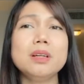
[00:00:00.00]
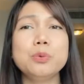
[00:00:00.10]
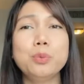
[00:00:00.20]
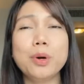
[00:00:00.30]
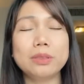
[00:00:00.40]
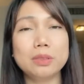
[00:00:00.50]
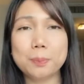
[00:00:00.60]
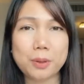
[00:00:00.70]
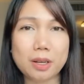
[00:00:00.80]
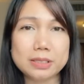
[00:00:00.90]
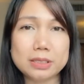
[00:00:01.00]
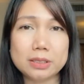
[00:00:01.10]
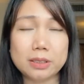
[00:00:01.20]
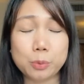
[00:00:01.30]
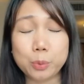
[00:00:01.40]
what the
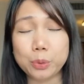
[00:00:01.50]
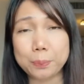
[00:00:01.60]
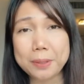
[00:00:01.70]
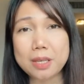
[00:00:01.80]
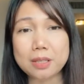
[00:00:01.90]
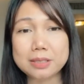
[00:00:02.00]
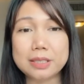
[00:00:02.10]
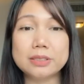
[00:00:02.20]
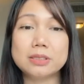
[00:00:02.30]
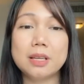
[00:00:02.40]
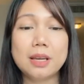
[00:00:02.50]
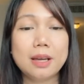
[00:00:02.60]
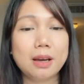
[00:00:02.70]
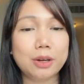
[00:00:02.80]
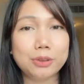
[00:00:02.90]
process will be, since
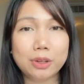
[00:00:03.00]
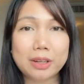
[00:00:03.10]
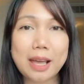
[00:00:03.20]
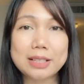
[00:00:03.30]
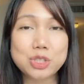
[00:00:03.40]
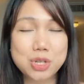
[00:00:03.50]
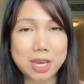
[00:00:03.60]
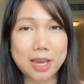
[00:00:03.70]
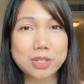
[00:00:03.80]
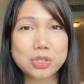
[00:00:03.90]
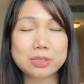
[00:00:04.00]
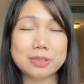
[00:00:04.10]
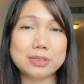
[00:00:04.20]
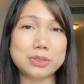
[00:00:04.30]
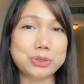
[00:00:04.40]
a lot has changed
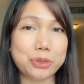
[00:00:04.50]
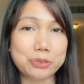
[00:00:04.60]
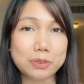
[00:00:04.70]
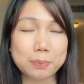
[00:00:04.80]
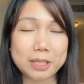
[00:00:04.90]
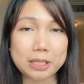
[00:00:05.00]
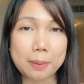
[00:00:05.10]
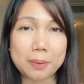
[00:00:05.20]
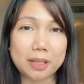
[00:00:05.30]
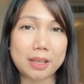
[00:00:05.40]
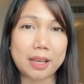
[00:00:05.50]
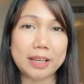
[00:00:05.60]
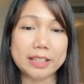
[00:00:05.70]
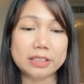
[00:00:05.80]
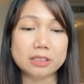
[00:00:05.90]
since the start of the pandemic
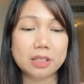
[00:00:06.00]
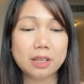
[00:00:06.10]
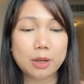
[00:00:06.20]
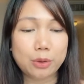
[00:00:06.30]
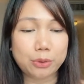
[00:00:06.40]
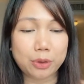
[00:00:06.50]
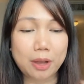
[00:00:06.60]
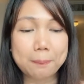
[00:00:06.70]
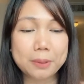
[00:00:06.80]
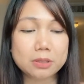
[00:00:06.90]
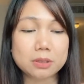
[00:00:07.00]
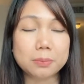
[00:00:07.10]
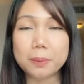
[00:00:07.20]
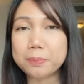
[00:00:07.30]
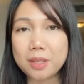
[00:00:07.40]
and there have been
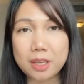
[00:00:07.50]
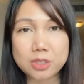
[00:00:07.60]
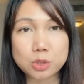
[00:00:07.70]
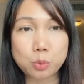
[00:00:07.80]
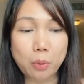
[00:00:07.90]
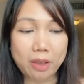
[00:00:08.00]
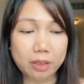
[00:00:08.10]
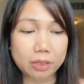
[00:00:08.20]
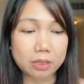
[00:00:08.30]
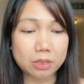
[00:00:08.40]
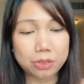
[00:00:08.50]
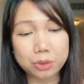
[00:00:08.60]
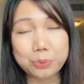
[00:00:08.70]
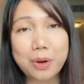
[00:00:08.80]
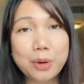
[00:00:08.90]
some updates with
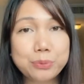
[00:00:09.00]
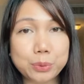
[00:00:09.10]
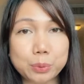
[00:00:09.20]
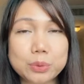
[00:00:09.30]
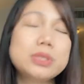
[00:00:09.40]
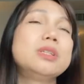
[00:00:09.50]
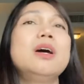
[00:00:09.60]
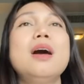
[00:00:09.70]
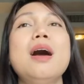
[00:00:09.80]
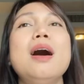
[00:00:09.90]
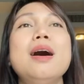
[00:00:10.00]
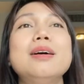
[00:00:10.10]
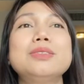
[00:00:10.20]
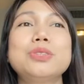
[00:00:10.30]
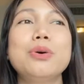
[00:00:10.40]
the ground rules.
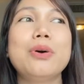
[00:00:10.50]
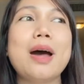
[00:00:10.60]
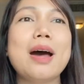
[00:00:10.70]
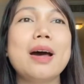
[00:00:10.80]
So